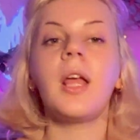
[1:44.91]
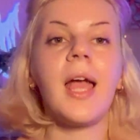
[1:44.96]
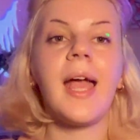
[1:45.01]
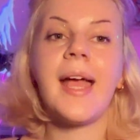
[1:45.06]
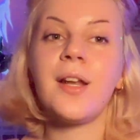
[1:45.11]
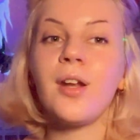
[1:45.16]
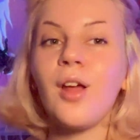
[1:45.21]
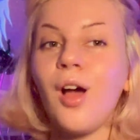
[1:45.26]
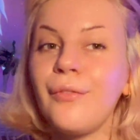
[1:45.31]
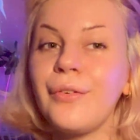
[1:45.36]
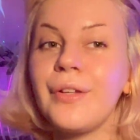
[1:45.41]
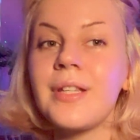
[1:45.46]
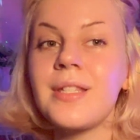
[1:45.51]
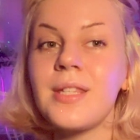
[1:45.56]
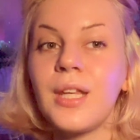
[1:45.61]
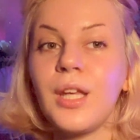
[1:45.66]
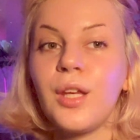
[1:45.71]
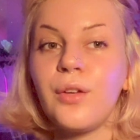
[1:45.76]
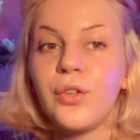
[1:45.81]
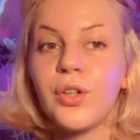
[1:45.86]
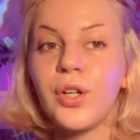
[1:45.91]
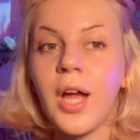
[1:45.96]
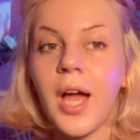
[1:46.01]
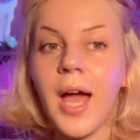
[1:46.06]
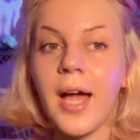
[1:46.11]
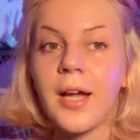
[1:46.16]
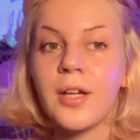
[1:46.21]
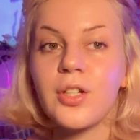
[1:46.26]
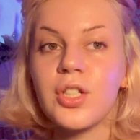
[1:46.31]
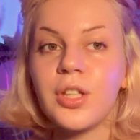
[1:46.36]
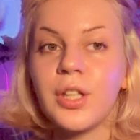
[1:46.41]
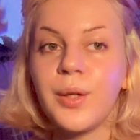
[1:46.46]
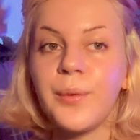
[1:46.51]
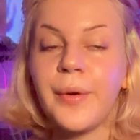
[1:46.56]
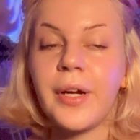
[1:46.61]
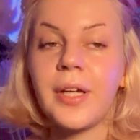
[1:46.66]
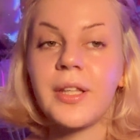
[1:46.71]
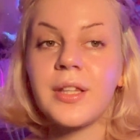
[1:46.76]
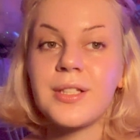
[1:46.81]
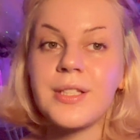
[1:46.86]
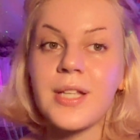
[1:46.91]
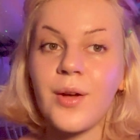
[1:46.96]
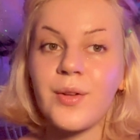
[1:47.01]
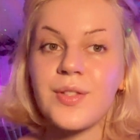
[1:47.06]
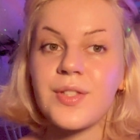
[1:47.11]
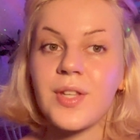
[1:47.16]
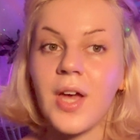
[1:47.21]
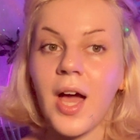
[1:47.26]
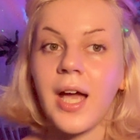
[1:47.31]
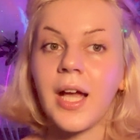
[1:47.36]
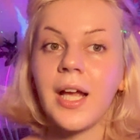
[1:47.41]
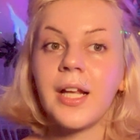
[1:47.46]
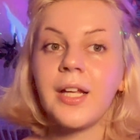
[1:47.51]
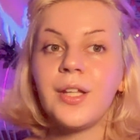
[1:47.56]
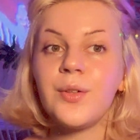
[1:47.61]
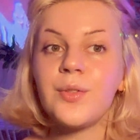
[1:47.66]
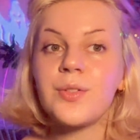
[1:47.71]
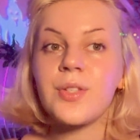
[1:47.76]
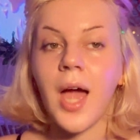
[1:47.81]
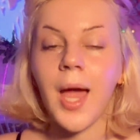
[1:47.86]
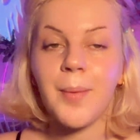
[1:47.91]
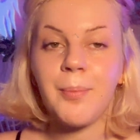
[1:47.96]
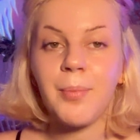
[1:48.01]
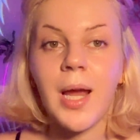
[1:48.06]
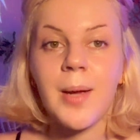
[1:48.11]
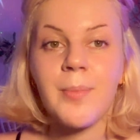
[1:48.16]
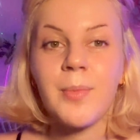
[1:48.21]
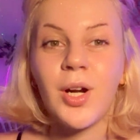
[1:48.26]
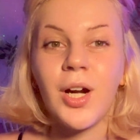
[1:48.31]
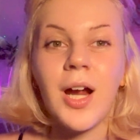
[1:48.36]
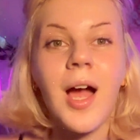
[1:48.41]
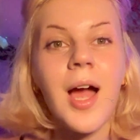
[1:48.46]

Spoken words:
And obviously if you're actually wearing this outside, use eye primer.